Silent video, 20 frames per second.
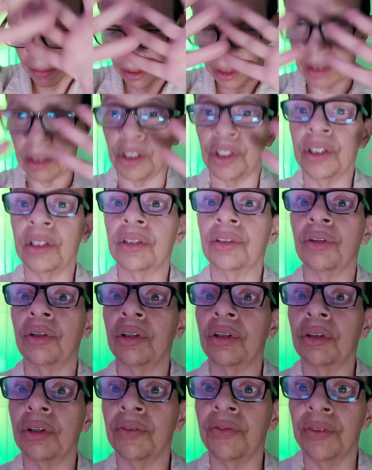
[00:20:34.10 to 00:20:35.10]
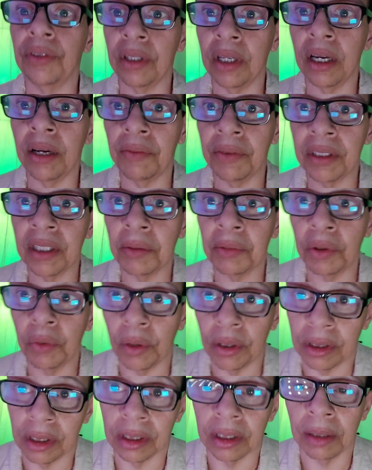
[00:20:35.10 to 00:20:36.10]
And the shield's only good for every time you
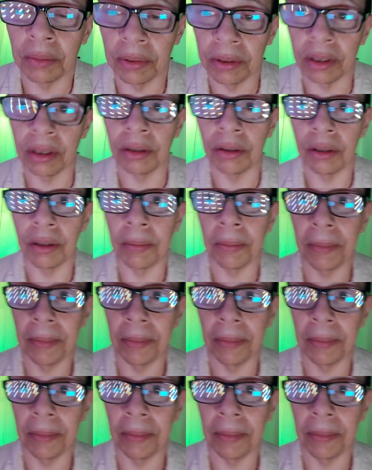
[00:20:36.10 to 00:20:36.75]
watch this episode.